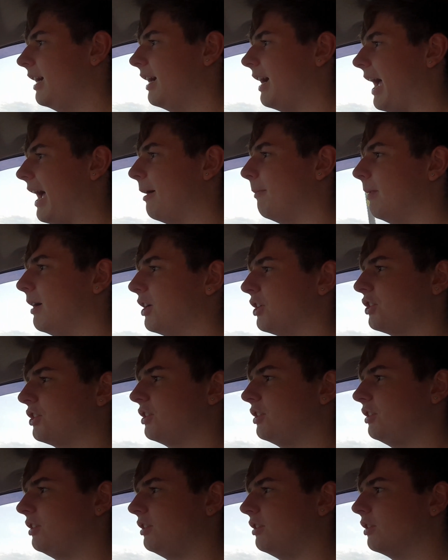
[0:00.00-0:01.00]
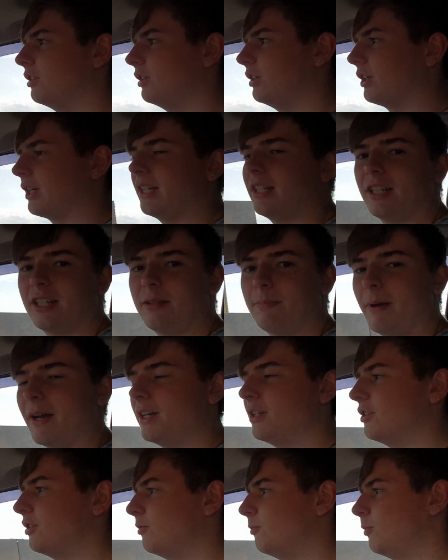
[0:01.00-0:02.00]
how much you're looking to
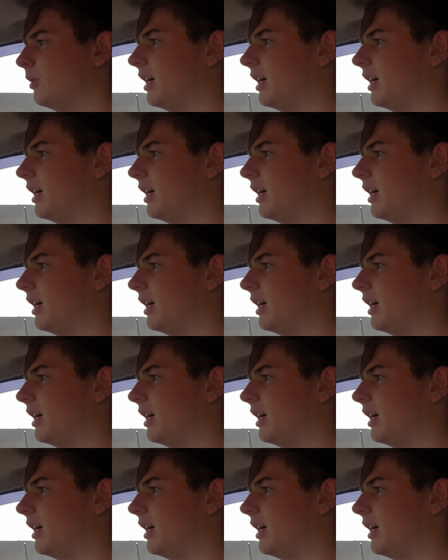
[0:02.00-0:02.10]
spend on